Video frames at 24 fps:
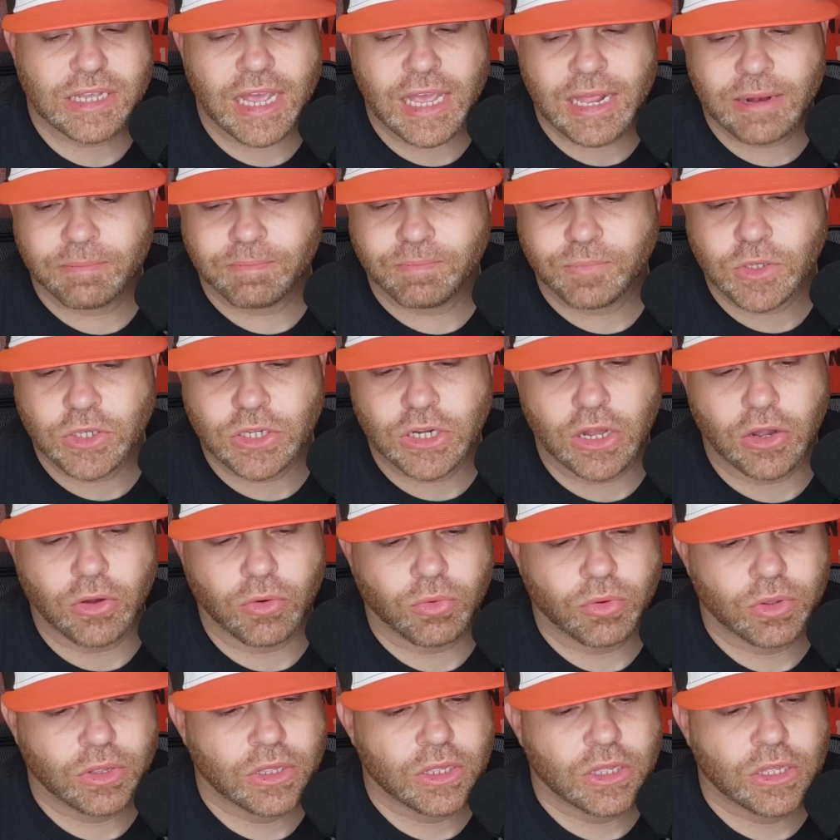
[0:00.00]
And,
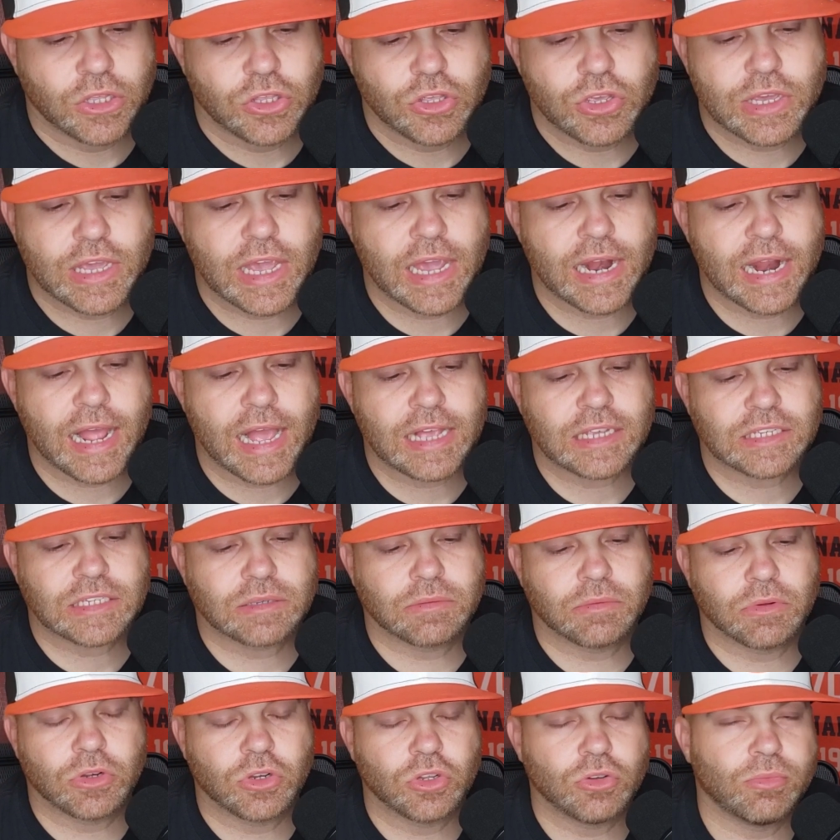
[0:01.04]
you can't ask
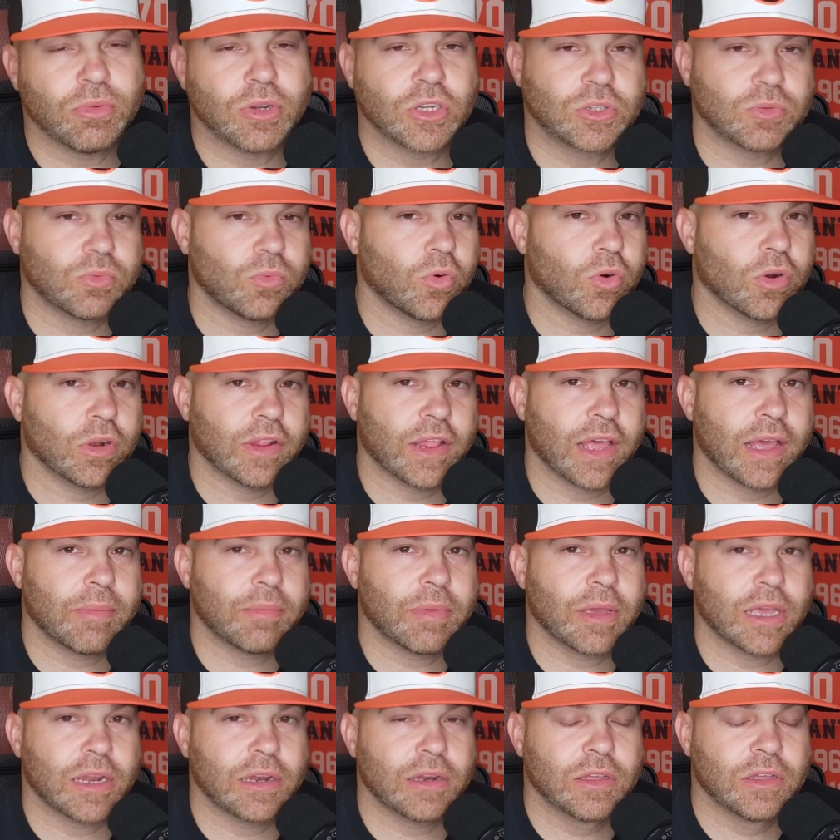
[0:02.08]
him to do much more than that,
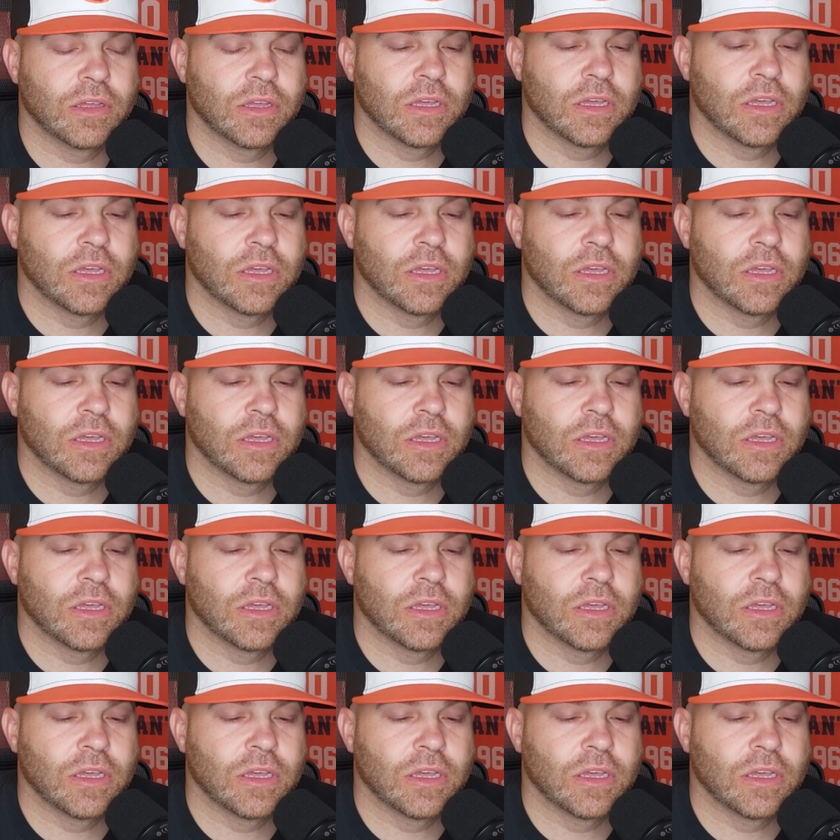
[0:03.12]
man.